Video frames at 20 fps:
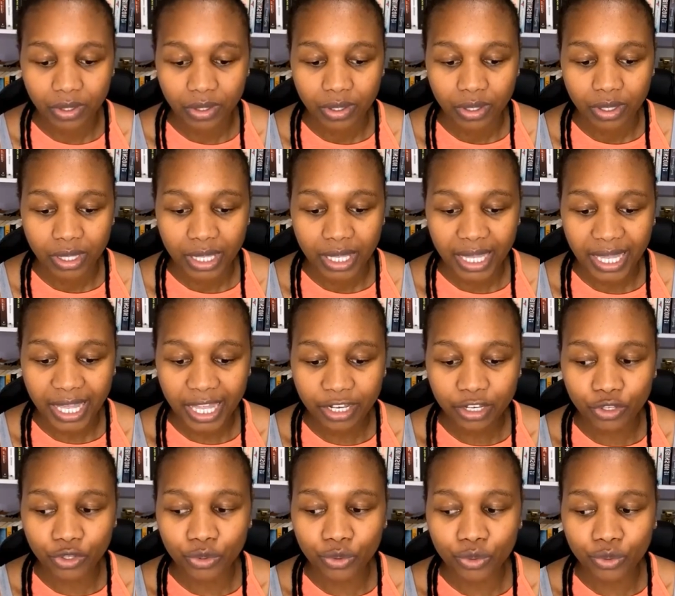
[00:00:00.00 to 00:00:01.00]
and
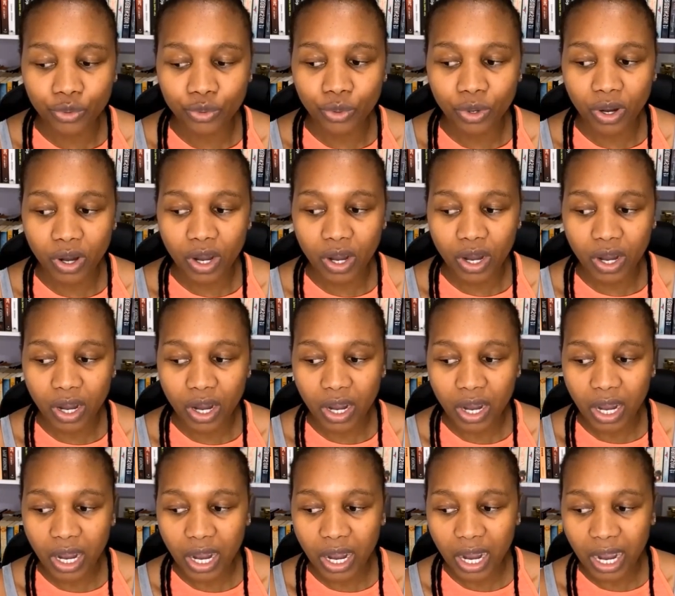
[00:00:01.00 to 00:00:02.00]
you
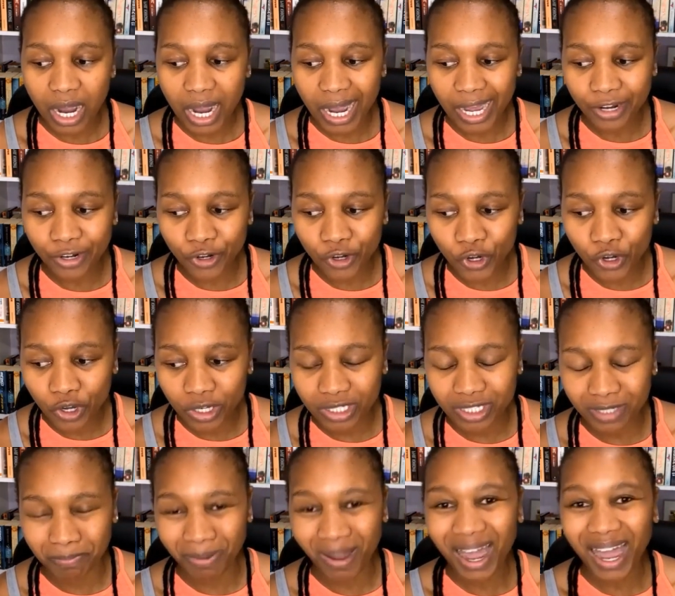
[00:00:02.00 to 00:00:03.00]
are not
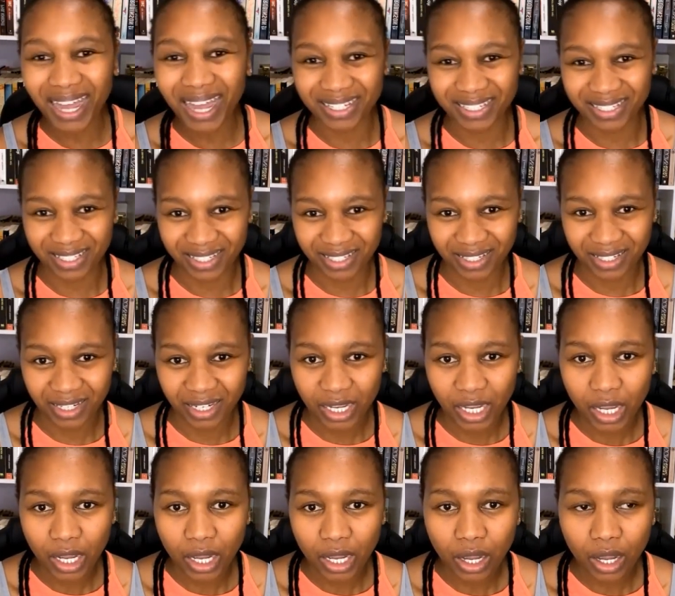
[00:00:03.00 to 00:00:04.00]
part
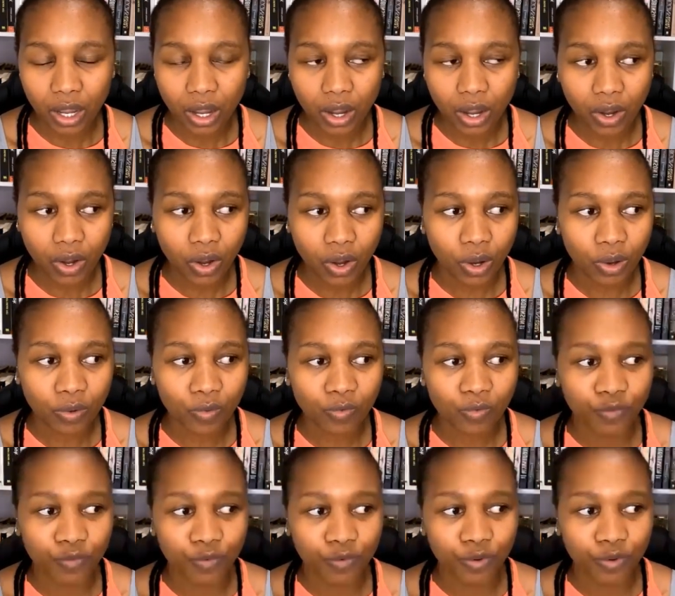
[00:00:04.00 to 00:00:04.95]
of the